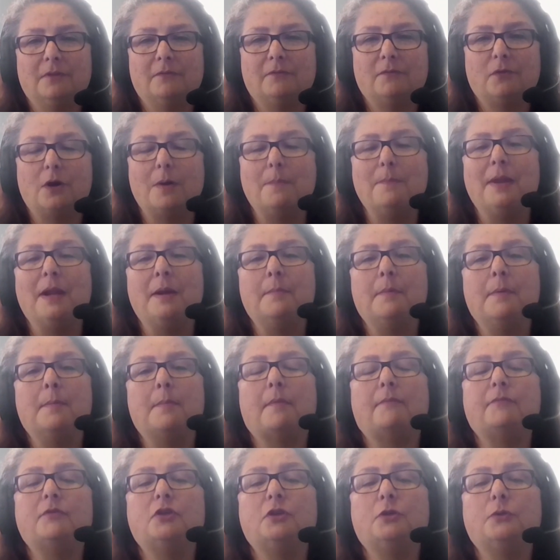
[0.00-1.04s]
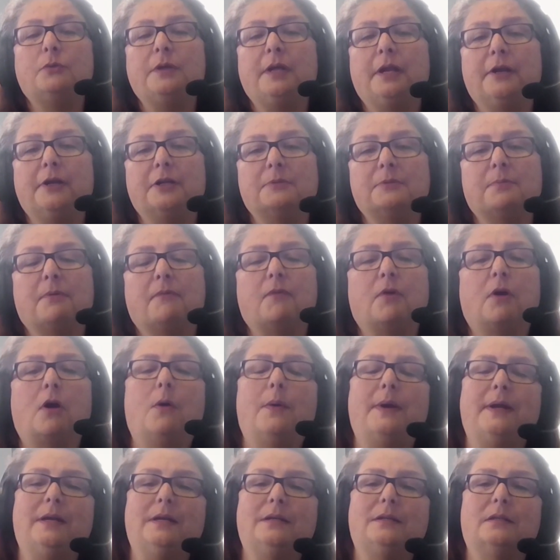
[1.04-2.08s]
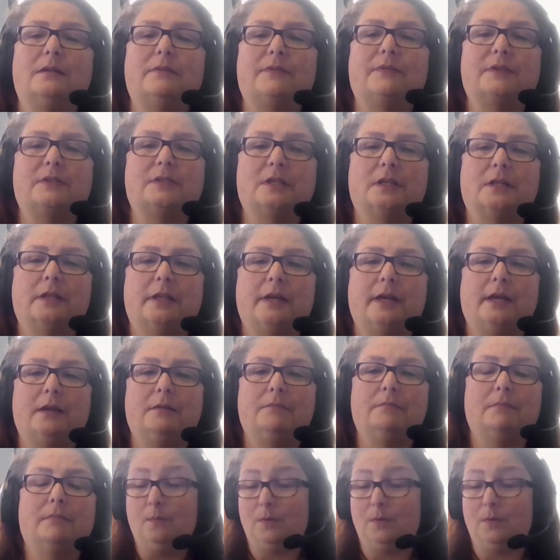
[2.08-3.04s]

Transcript: for a minimum of 2 years before going into the facility?